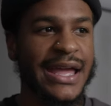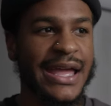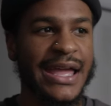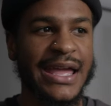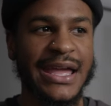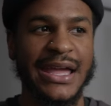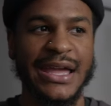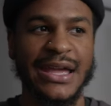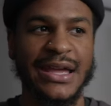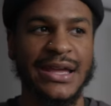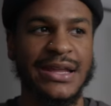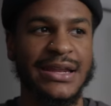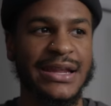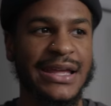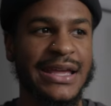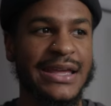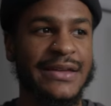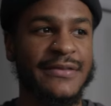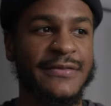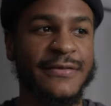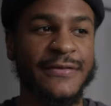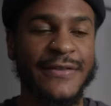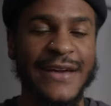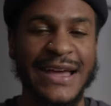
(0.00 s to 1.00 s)
and
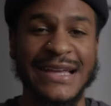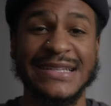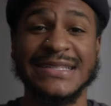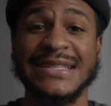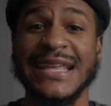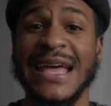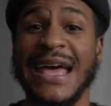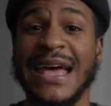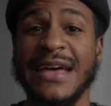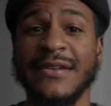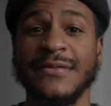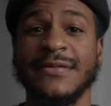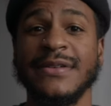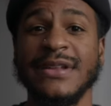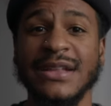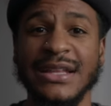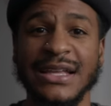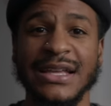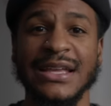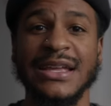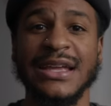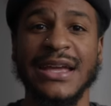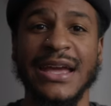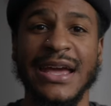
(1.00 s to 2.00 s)
invest
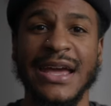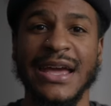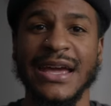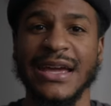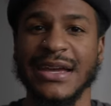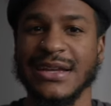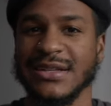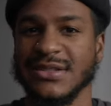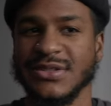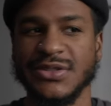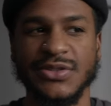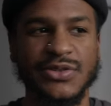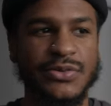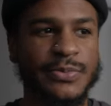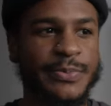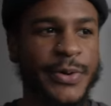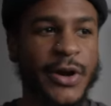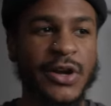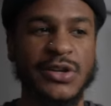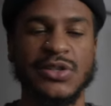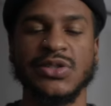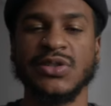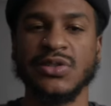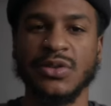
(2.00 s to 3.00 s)
heavily into
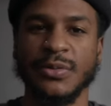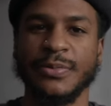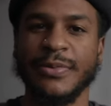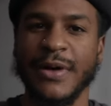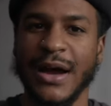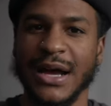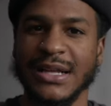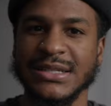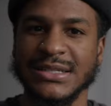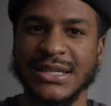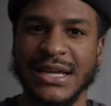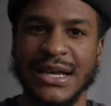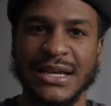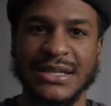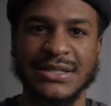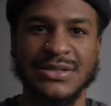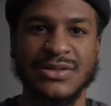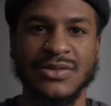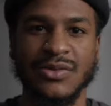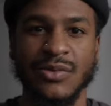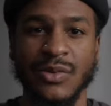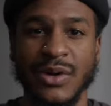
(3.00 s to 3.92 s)
personal projects,